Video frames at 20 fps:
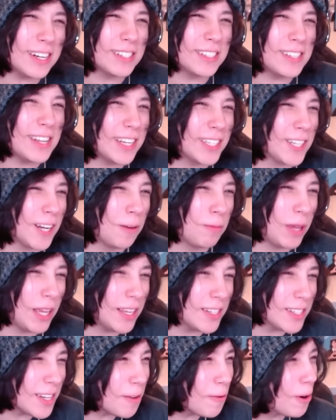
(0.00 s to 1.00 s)
gonna snitch on
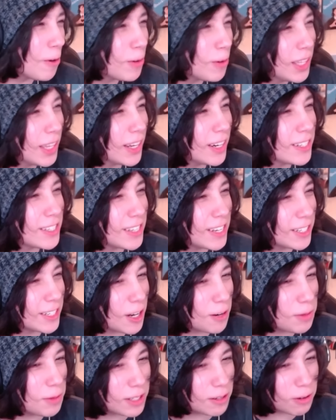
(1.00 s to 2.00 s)
me? Is anyone really gonna snitch
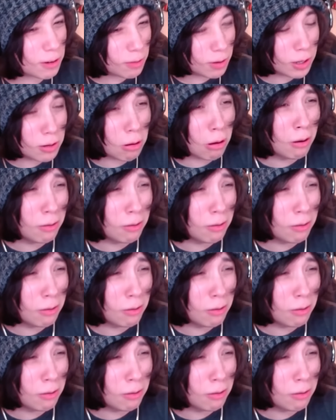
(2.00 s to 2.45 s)
on me? Is anyone gonna